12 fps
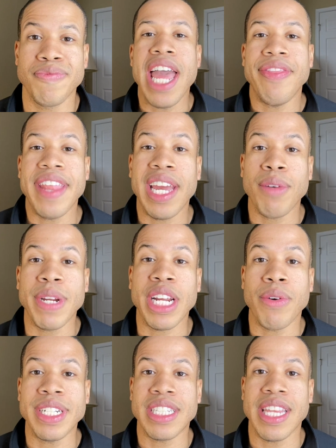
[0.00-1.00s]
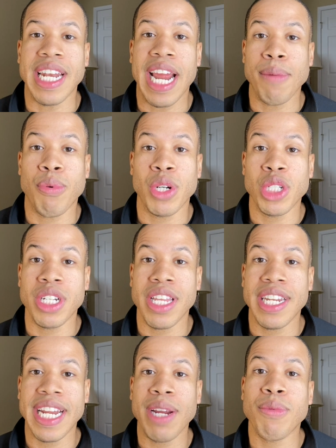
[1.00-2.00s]
And then we go into the night portion of
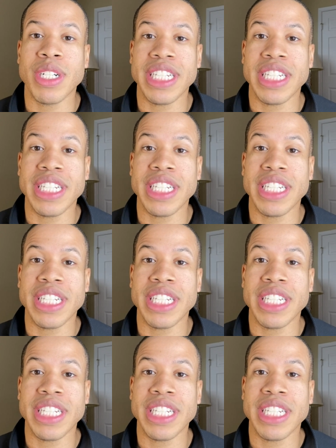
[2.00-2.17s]
the date where